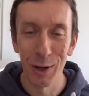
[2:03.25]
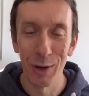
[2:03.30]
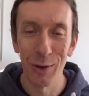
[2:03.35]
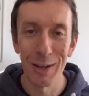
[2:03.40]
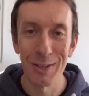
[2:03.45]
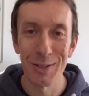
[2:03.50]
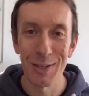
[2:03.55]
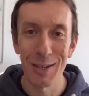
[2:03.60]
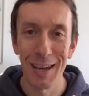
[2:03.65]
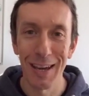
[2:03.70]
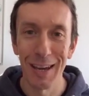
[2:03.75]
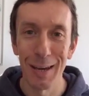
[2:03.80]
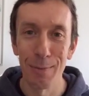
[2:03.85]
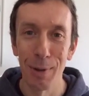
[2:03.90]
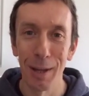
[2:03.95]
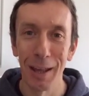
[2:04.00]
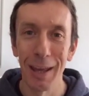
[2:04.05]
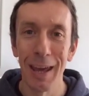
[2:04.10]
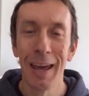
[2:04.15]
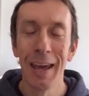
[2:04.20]
Great to see you here,
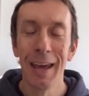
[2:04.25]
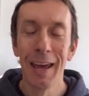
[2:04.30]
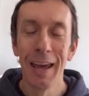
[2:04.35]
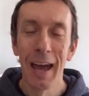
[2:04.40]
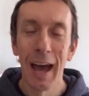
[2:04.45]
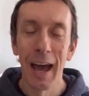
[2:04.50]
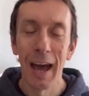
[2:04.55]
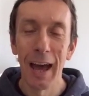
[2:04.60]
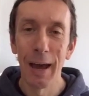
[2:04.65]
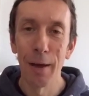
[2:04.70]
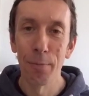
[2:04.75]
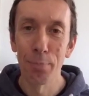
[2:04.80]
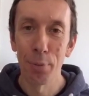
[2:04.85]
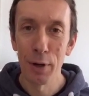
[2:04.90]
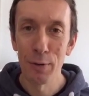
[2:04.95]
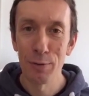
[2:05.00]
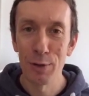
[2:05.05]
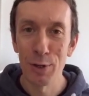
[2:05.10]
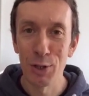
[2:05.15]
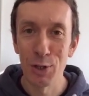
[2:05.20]
Billy.
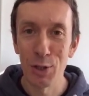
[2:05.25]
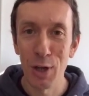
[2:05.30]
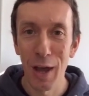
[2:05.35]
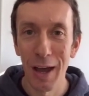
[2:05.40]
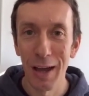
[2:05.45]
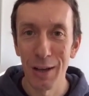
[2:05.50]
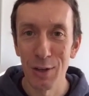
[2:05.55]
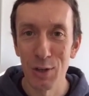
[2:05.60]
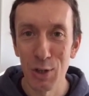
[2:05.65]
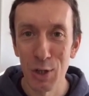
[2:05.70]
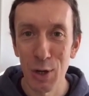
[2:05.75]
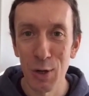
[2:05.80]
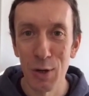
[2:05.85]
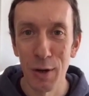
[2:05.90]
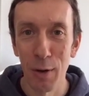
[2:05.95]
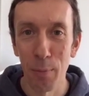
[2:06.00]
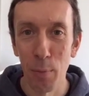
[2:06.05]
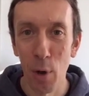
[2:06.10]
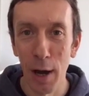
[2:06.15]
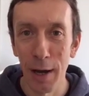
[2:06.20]
Previous student
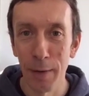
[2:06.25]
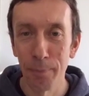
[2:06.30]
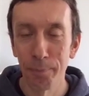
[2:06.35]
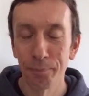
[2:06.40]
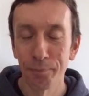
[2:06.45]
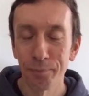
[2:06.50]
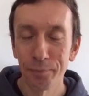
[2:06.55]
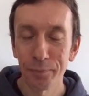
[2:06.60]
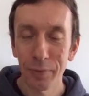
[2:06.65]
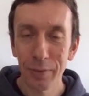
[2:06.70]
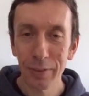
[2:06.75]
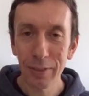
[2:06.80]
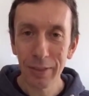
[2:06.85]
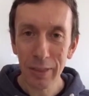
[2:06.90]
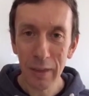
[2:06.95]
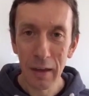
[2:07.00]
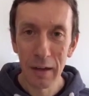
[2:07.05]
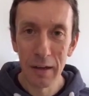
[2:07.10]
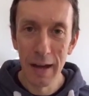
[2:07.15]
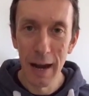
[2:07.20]
of mine,
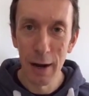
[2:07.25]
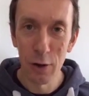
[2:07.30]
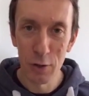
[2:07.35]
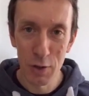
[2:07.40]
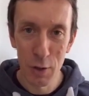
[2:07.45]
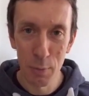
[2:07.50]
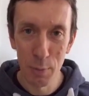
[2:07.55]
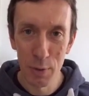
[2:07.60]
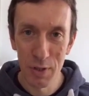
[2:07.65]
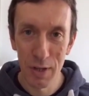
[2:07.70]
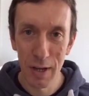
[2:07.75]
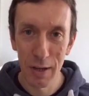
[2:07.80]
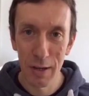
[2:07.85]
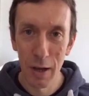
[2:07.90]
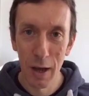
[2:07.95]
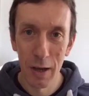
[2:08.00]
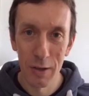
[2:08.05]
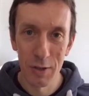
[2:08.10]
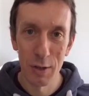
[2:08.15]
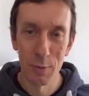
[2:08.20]
now super
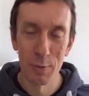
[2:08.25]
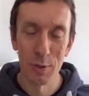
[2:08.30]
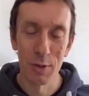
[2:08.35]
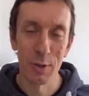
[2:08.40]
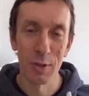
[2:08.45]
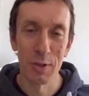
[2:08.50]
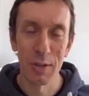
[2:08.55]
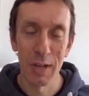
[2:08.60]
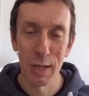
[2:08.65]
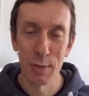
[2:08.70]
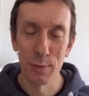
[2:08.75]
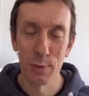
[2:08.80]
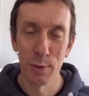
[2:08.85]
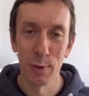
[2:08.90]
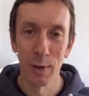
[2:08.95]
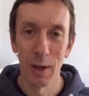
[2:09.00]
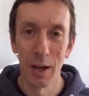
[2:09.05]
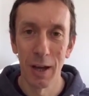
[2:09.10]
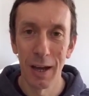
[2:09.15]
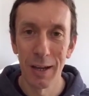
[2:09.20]

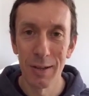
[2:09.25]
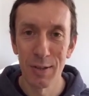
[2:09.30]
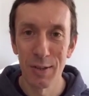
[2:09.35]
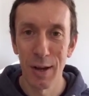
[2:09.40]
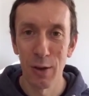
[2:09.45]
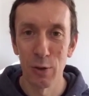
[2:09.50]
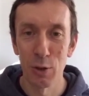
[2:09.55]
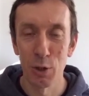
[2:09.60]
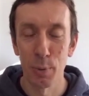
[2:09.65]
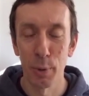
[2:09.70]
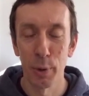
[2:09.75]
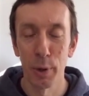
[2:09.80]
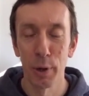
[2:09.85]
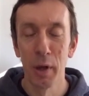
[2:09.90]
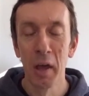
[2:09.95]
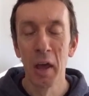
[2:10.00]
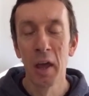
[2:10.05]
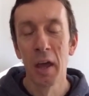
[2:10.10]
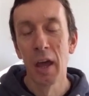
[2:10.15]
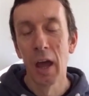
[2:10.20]
successful internet
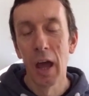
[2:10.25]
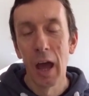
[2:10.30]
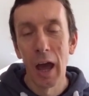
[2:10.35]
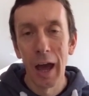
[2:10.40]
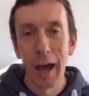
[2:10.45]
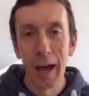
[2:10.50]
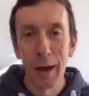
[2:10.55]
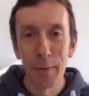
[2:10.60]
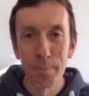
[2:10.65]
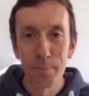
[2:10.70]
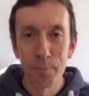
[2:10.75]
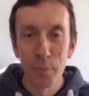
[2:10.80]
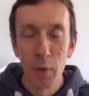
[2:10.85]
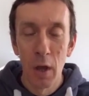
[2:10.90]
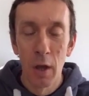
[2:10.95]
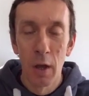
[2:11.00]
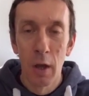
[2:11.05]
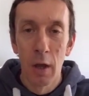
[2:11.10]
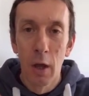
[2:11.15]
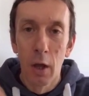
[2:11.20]
entrepreneur.
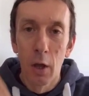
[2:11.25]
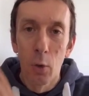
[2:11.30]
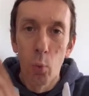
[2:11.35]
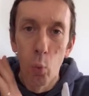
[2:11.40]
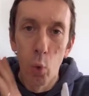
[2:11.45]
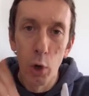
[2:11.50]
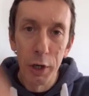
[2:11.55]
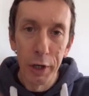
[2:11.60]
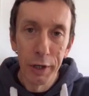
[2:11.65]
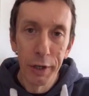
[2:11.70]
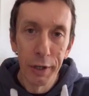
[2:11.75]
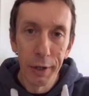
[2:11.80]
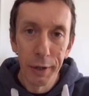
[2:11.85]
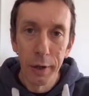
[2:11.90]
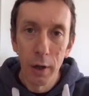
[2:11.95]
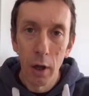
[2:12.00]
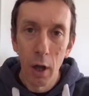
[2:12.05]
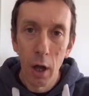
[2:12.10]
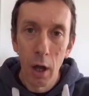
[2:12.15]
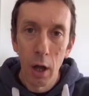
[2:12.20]
You're
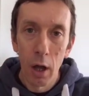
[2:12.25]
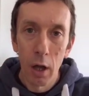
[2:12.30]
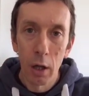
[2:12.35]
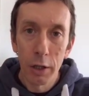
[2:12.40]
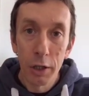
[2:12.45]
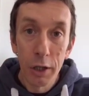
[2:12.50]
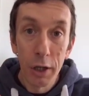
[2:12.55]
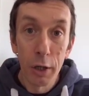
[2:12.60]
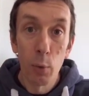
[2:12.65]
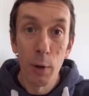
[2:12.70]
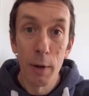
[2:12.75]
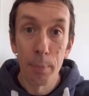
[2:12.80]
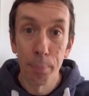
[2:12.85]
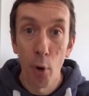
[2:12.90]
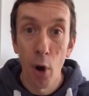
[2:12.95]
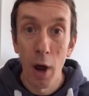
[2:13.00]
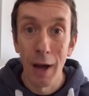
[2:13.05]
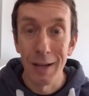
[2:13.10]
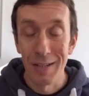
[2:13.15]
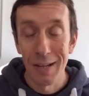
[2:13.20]
gonna win a
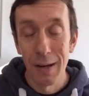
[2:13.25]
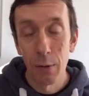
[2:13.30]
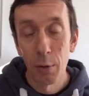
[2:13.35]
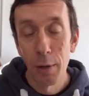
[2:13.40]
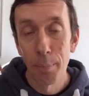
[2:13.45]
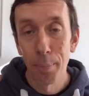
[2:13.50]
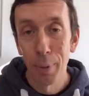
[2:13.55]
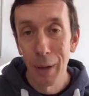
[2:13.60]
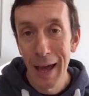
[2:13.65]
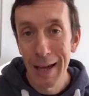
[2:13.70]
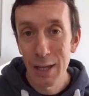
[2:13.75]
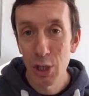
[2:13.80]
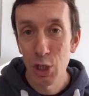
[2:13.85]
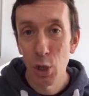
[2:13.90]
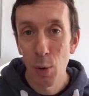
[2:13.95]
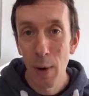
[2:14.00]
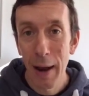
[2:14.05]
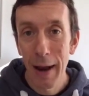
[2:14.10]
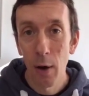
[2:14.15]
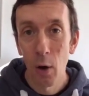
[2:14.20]
prize, and I'm gonna blast
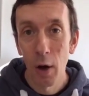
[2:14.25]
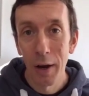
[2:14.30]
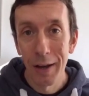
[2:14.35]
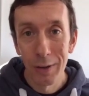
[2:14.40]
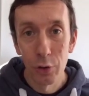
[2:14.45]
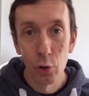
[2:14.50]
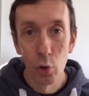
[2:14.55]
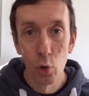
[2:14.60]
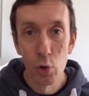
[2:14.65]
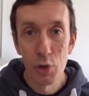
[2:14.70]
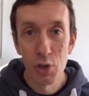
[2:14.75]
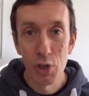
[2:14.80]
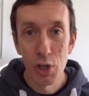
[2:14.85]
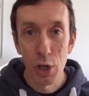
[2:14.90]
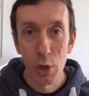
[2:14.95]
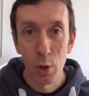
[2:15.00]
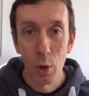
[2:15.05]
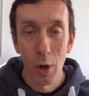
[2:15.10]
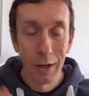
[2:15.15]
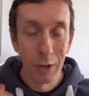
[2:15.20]
you out and endorse
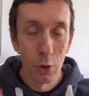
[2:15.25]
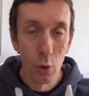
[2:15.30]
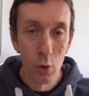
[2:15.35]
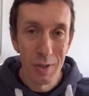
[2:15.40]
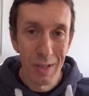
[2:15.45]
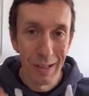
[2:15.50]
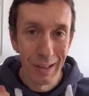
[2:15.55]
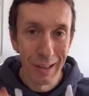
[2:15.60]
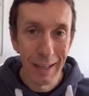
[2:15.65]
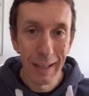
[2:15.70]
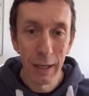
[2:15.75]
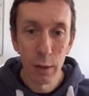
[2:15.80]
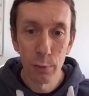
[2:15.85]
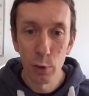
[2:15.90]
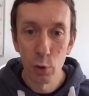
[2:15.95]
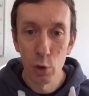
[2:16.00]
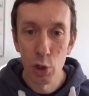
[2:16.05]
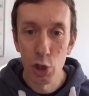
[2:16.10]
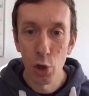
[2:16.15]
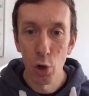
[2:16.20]
a link of
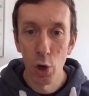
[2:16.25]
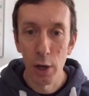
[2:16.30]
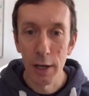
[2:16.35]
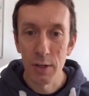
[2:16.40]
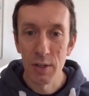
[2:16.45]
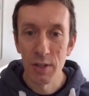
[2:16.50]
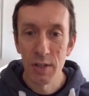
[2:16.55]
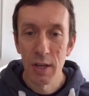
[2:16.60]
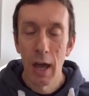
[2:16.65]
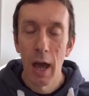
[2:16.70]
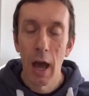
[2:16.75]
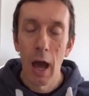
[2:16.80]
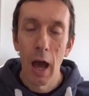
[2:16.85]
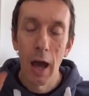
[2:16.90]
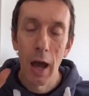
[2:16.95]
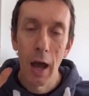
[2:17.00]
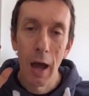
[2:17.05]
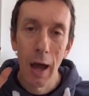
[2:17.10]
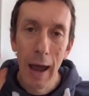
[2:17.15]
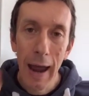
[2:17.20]
your choice
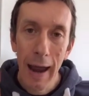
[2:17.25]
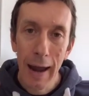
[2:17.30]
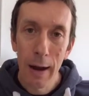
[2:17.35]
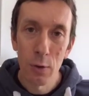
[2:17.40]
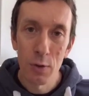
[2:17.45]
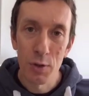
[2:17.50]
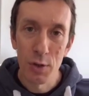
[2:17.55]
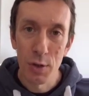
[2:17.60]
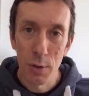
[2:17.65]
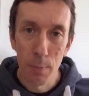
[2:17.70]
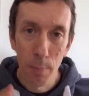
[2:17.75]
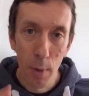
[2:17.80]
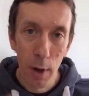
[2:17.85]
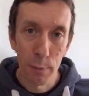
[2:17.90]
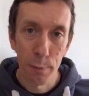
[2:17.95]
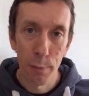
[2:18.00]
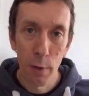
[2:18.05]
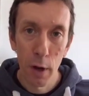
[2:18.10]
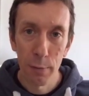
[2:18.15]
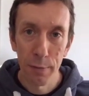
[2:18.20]
out to my
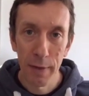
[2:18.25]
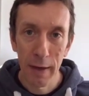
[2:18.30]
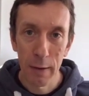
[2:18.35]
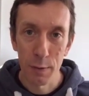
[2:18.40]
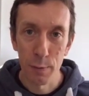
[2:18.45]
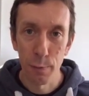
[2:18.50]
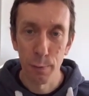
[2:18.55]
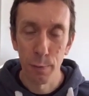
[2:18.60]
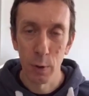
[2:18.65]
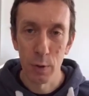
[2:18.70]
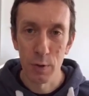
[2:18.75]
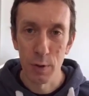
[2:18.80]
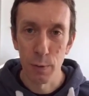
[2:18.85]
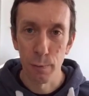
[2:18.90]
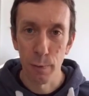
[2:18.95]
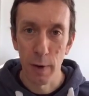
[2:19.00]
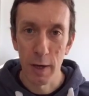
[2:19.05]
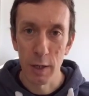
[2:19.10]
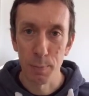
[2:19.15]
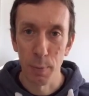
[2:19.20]
5,000 followers on
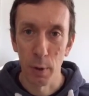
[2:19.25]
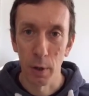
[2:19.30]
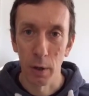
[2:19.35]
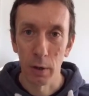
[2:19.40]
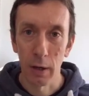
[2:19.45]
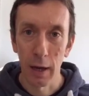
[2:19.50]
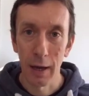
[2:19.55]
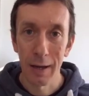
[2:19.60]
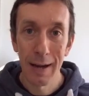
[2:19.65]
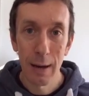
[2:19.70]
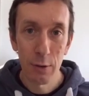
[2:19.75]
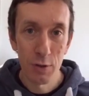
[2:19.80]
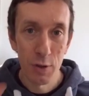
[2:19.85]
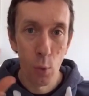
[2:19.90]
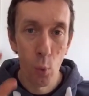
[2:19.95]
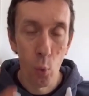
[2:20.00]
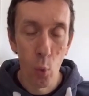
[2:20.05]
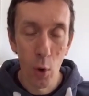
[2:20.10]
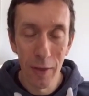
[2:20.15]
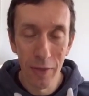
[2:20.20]
Facebook. Okay, now to
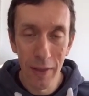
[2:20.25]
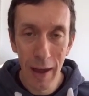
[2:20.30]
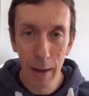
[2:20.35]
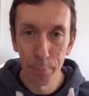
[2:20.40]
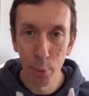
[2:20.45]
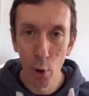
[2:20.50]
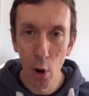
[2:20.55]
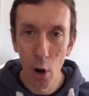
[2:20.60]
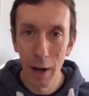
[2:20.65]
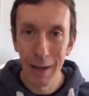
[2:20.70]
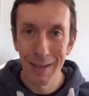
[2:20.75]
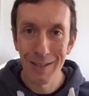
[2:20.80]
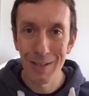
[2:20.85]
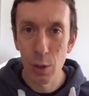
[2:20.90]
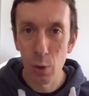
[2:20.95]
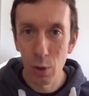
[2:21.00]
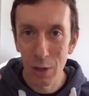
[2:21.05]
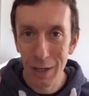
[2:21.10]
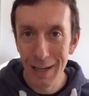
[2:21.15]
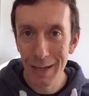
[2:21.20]
win that prize,
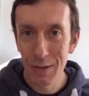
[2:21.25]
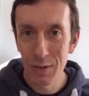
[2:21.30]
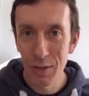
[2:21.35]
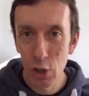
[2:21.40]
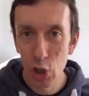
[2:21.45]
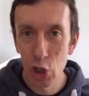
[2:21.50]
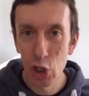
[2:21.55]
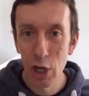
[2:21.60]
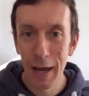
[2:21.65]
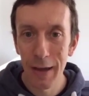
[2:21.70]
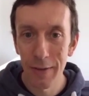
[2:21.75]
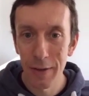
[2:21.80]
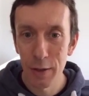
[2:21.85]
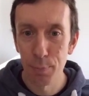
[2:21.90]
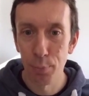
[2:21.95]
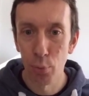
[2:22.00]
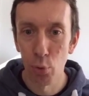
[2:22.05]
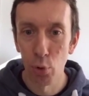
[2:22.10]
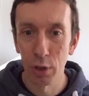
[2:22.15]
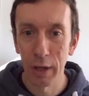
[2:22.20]
you need to share this
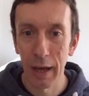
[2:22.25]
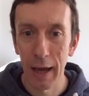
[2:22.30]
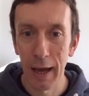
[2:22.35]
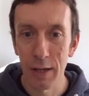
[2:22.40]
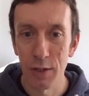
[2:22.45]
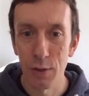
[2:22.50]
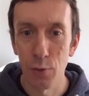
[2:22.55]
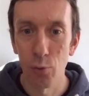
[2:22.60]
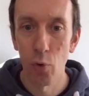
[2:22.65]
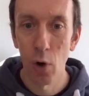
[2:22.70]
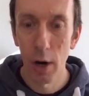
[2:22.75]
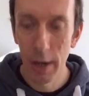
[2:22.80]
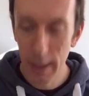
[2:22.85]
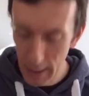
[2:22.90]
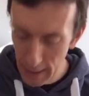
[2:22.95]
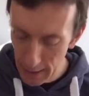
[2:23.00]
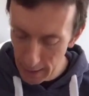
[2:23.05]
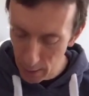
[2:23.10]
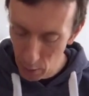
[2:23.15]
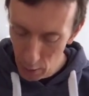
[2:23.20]
broadcast right
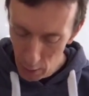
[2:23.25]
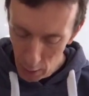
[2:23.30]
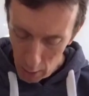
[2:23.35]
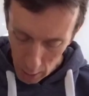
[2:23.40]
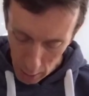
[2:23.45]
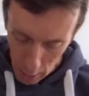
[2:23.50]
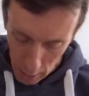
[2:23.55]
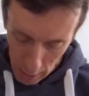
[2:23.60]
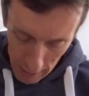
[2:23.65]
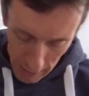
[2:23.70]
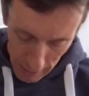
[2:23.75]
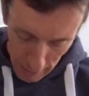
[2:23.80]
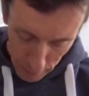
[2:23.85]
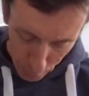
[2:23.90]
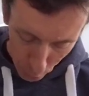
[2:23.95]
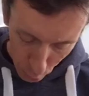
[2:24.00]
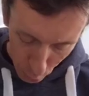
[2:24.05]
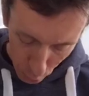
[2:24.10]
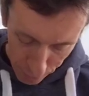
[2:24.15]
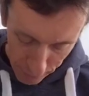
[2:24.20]
now. N.A.
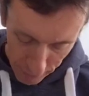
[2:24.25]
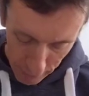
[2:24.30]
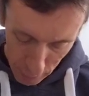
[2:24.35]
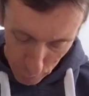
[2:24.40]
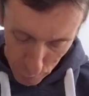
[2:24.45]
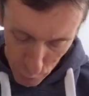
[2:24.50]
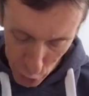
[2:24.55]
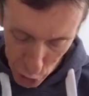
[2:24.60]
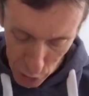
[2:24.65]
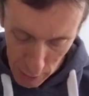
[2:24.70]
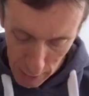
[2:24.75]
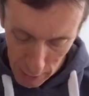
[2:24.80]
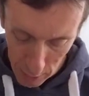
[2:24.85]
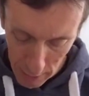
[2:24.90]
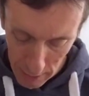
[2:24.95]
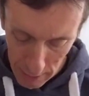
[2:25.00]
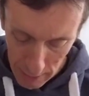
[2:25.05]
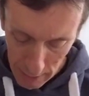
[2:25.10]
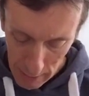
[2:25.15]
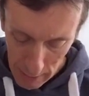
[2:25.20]
Paul, thank you for sharing.